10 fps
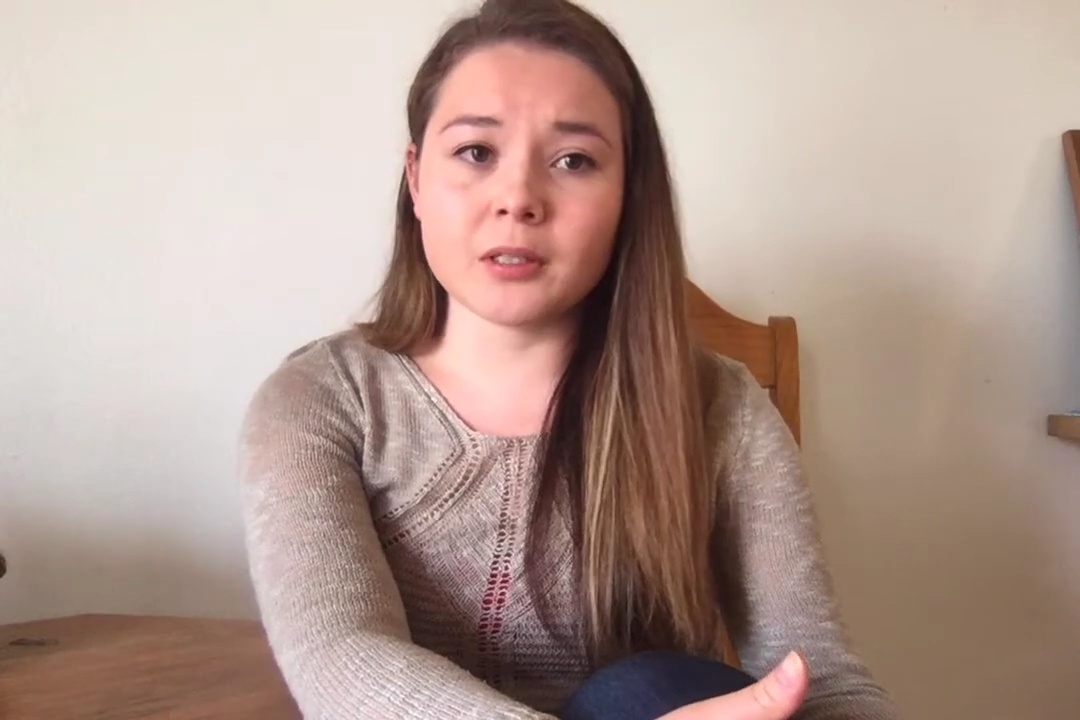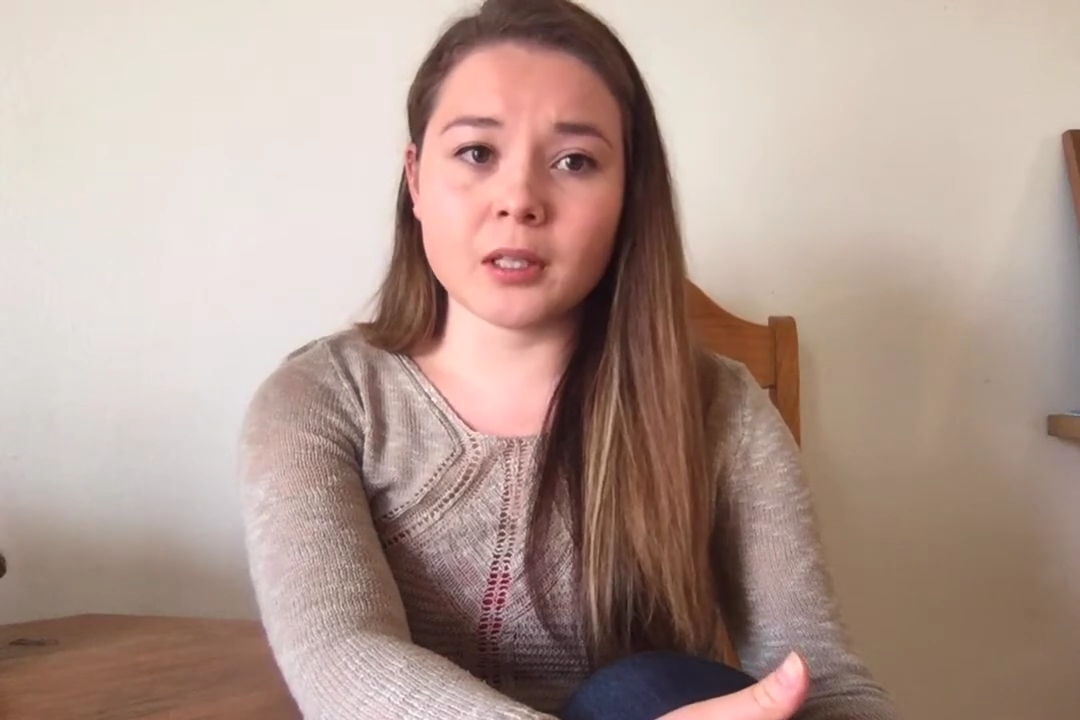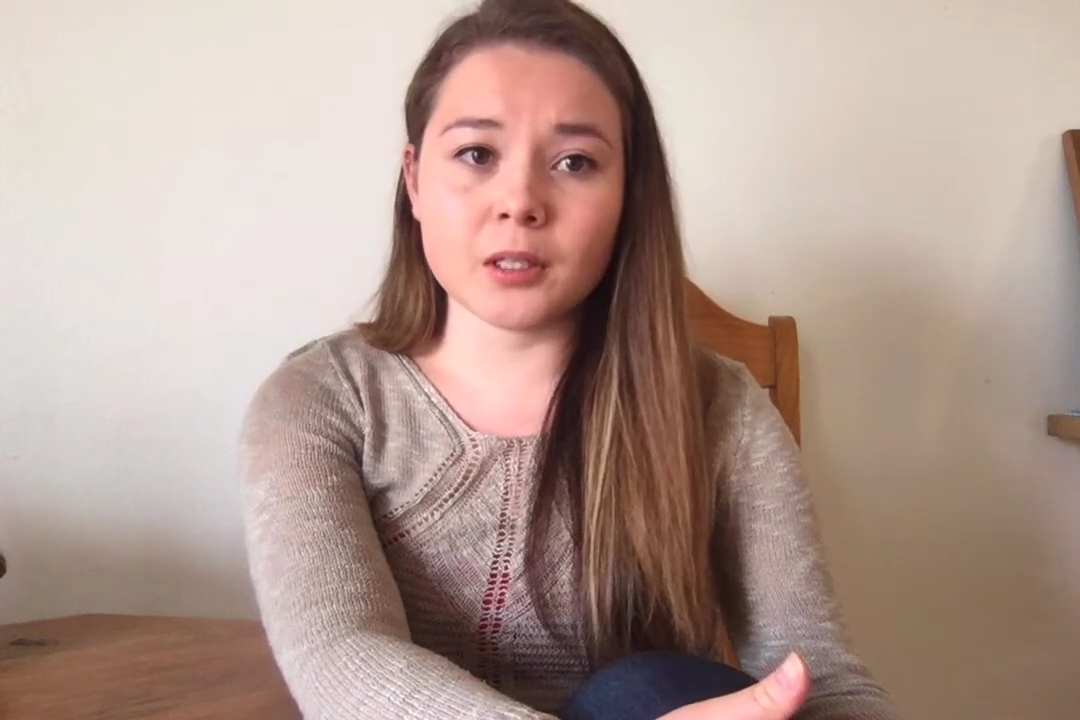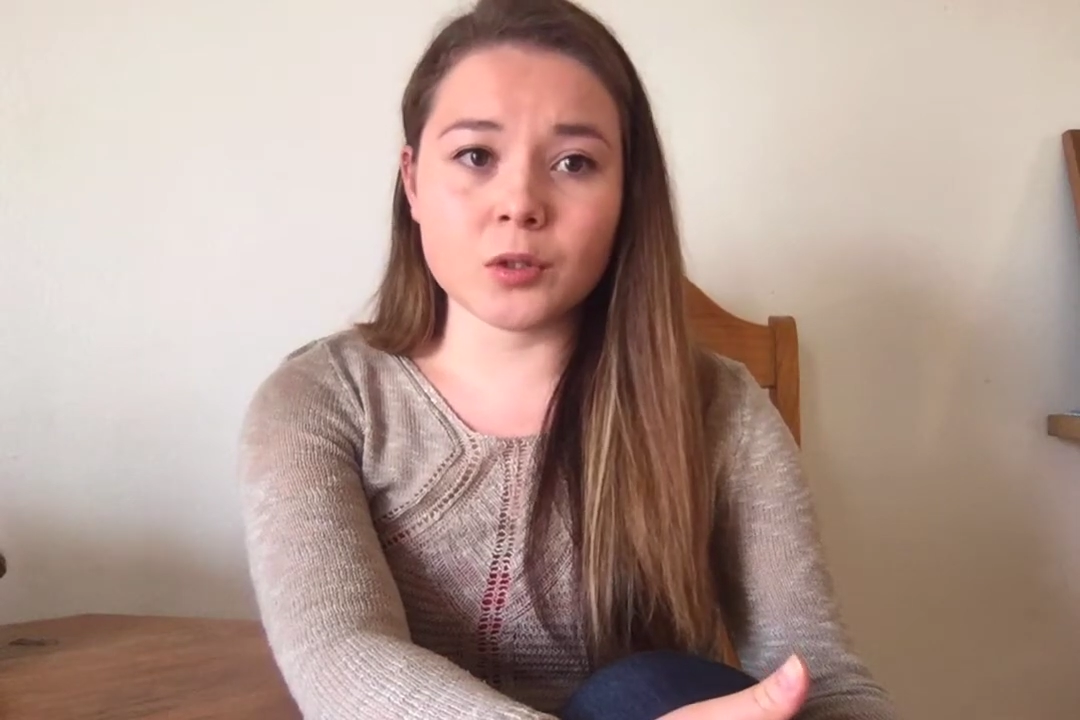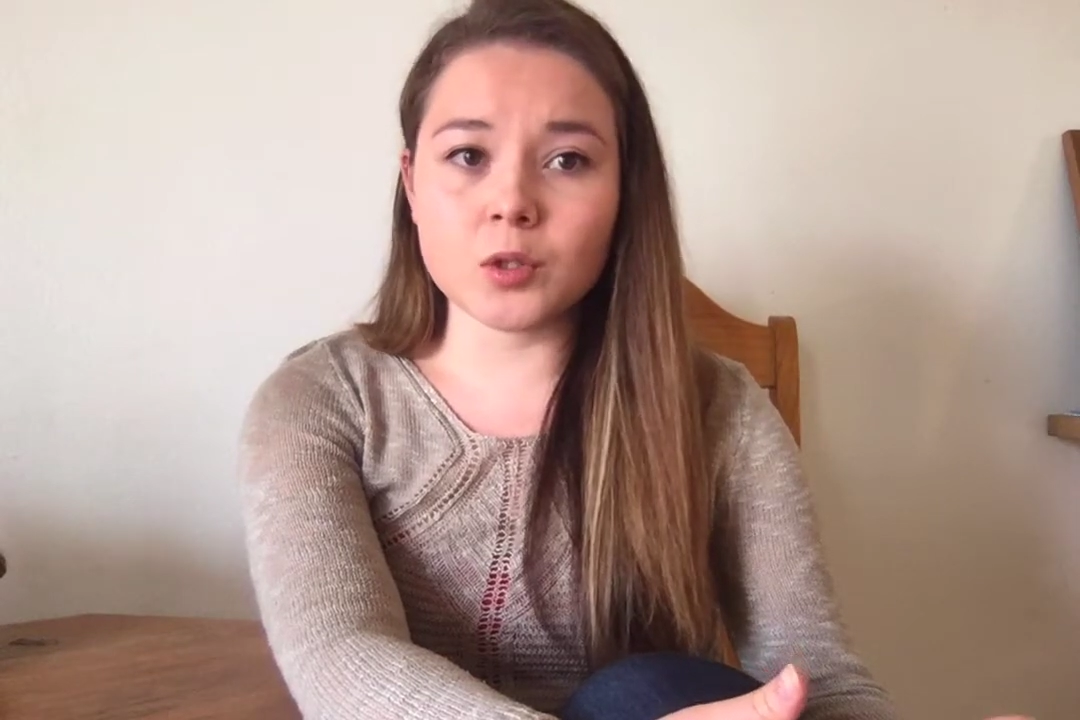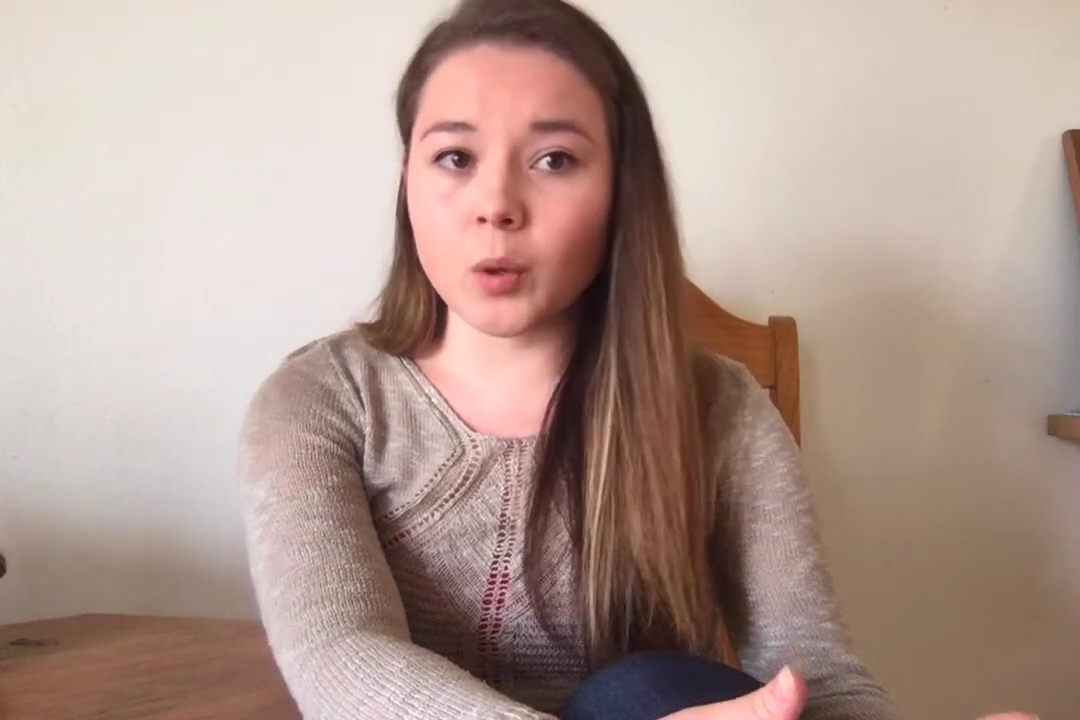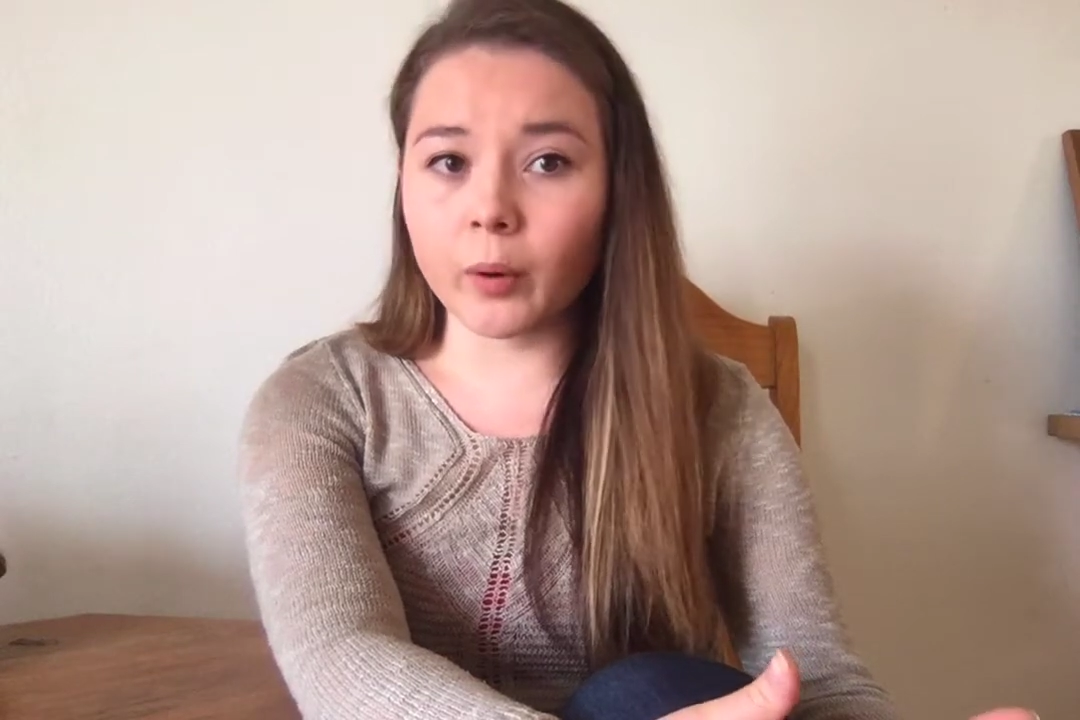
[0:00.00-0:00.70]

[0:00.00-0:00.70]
is so